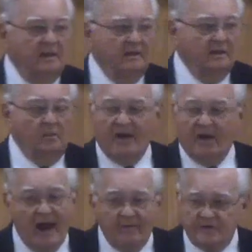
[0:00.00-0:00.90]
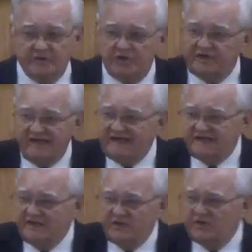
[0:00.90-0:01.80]
No matter how much good teaching
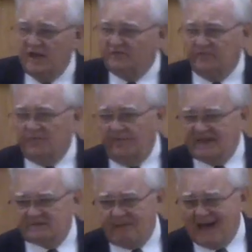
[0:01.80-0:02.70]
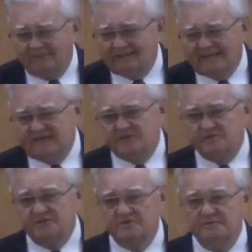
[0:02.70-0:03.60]
you get from the best Bible
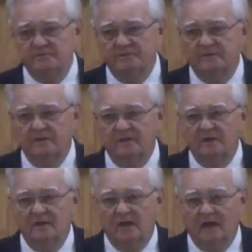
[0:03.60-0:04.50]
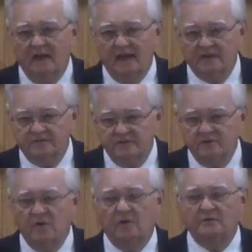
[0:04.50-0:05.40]
teachers, unless you're
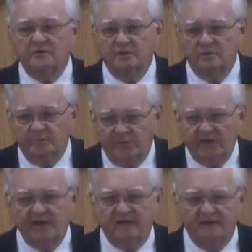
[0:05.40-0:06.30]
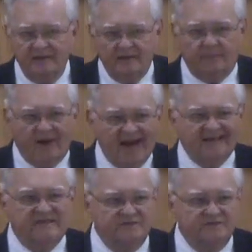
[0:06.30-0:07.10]
going to put it into practice